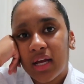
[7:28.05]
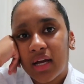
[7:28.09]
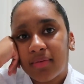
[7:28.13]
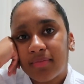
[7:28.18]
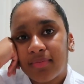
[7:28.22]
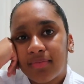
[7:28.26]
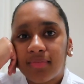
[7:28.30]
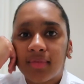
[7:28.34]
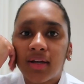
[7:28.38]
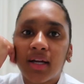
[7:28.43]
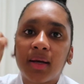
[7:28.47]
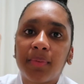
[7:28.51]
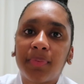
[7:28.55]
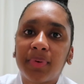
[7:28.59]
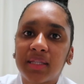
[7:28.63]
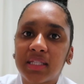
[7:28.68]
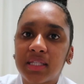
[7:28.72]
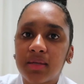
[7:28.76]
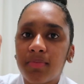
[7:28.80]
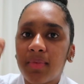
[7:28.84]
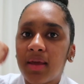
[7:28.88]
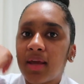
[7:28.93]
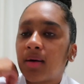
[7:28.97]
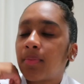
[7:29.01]
I'm gonna put
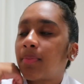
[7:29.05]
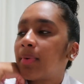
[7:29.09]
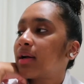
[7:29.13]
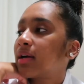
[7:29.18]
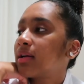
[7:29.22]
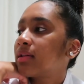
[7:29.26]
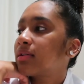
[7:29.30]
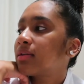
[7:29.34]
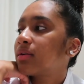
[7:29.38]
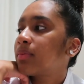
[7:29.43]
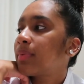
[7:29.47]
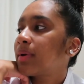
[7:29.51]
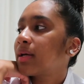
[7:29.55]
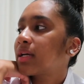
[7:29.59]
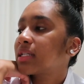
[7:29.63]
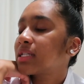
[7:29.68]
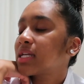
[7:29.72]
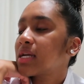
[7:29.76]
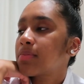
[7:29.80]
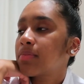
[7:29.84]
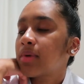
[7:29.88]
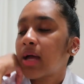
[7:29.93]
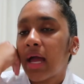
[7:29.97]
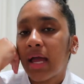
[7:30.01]
some makeup on a little bit
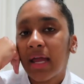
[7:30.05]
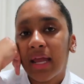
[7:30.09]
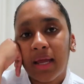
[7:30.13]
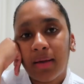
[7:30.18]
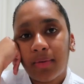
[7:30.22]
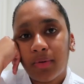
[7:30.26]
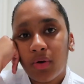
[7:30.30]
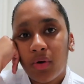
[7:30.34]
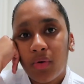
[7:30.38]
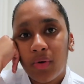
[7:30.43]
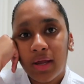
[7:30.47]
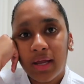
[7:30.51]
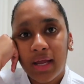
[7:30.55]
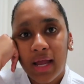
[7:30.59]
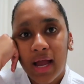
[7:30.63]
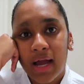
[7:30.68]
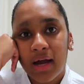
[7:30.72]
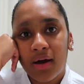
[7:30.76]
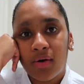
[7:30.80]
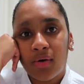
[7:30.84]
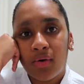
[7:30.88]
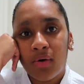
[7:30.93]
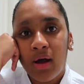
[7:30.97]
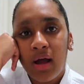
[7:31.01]
because I am going
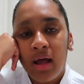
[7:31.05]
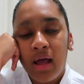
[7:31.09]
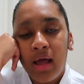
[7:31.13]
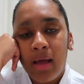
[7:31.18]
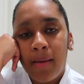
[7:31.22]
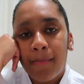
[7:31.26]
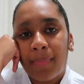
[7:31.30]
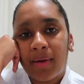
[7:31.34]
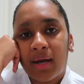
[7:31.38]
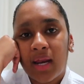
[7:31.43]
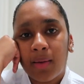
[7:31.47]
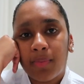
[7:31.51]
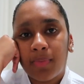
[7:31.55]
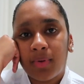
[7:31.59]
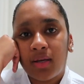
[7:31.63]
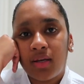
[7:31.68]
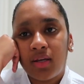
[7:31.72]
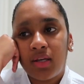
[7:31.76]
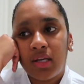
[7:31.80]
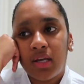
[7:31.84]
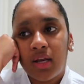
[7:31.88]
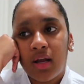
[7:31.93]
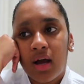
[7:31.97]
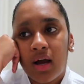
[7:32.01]
out, but I've
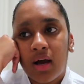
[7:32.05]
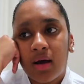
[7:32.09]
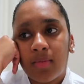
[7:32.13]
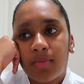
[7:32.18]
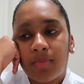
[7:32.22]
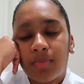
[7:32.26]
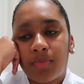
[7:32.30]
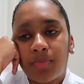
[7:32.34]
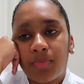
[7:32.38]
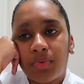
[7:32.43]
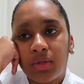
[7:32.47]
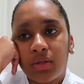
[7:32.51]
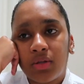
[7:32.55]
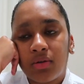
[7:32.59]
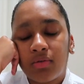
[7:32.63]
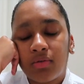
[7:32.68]
been